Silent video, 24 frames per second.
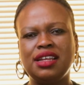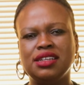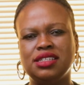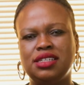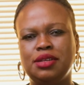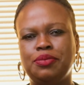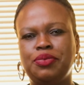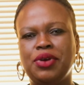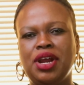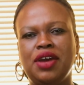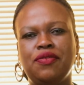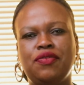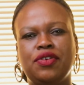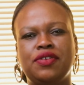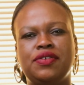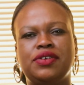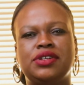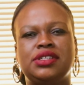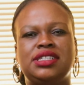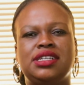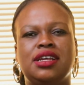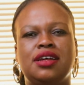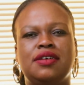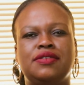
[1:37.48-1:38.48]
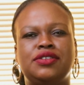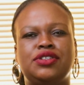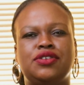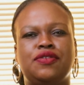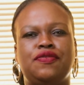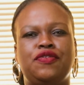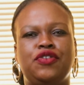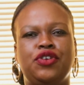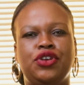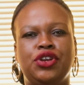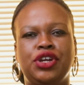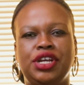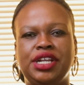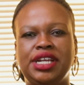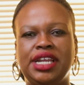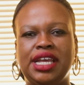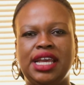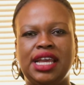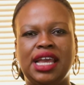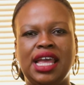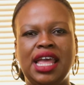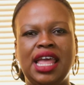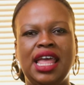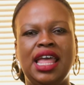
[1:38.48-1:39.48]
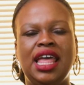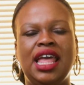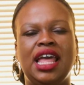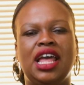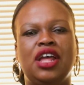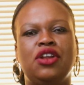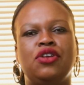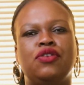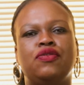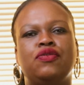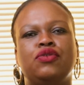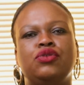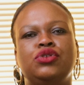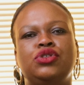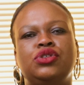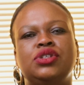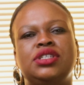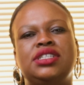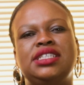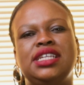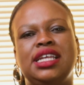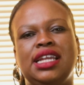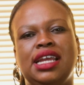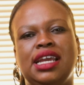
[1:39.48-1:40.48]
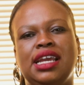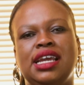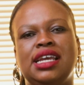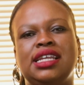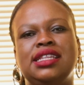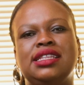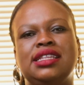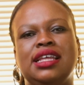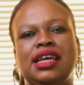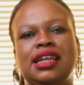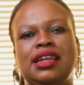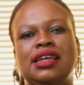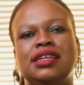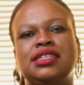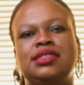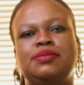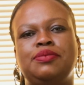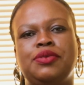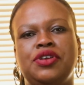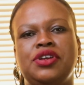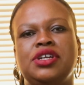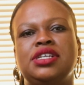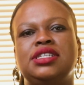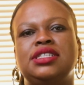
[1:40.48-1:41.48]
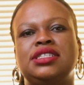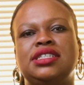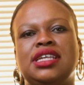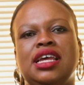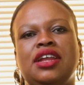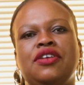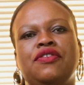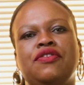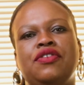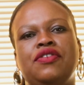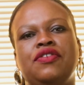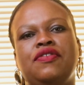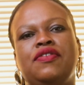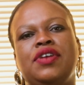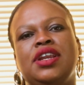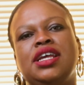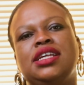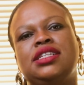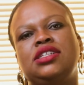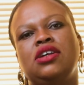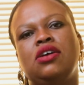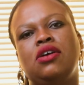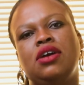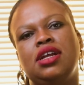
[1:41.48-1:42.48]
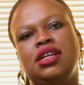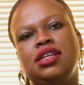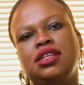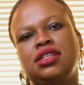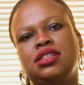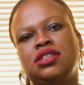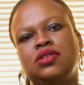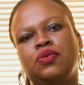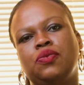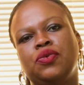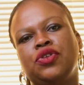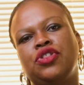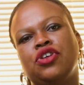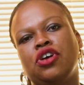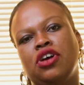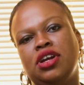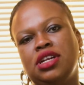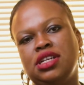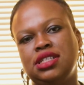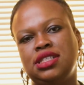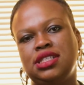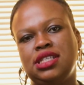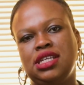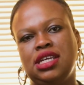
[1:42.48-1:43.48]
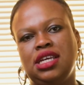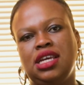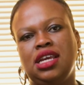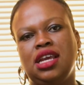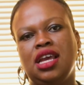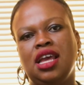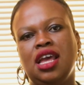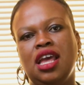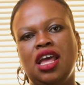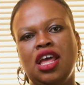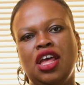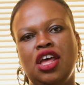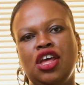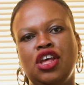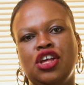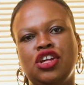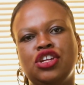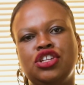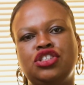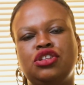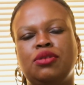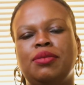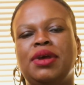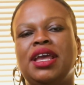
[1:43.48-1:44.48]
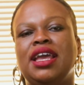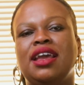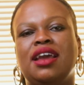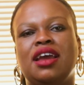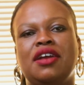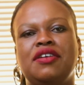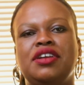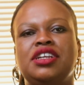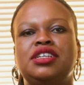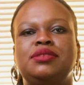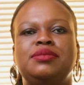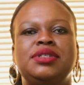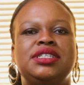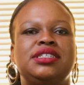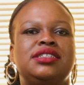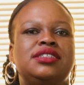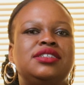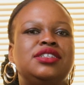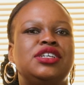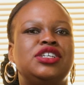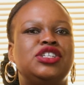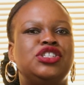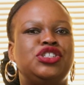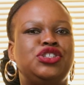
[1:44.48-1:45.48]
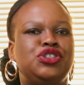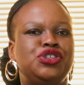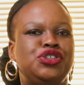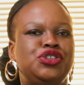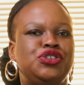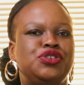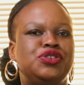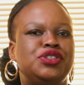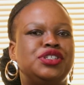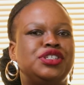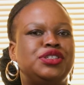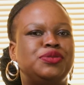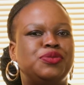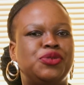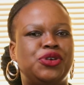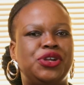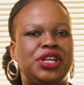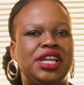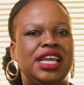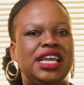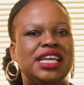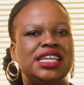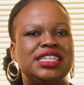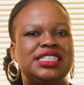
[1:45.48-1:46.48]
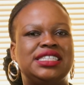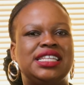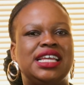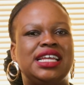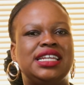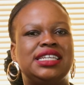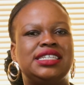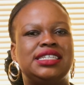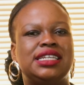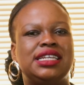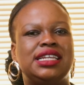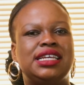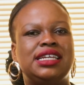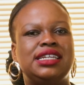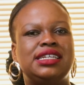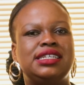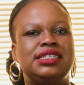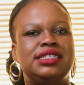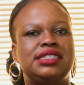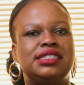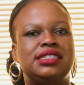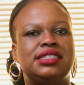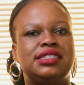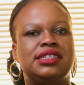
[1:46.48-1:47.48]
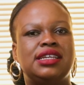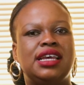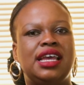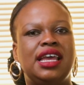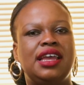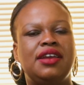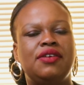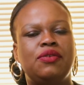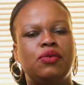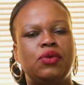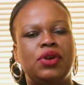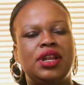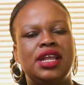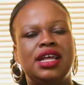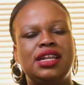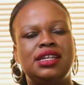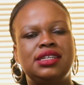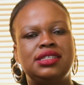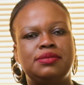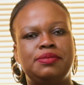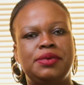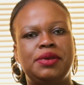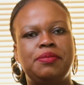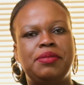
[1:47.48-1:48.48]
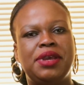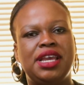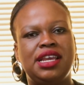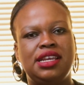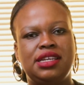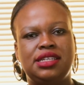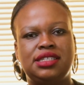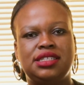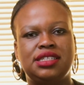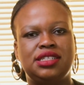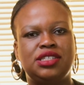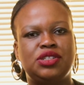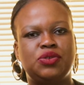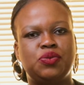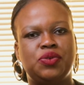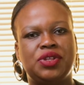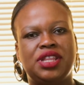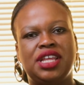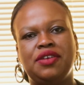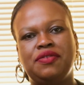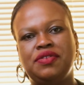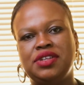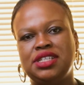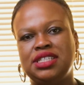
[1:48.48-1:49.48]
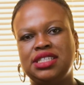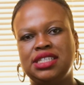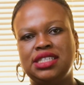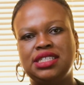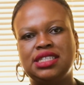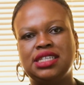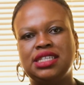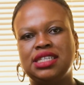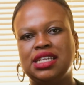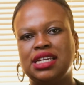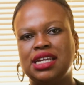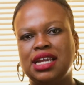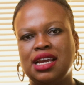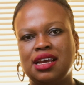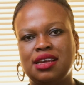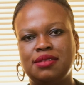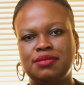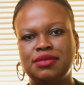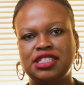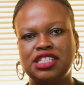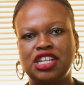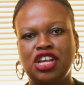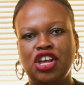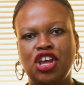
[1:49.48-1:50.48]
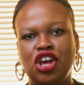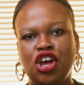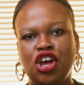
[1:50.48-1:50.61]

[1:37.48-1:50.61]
deprive ourselves of learning and of also sitting in that experience and reflecting on it with honesty. So my encouragement to you this morning is that let us be patient with every season that comes,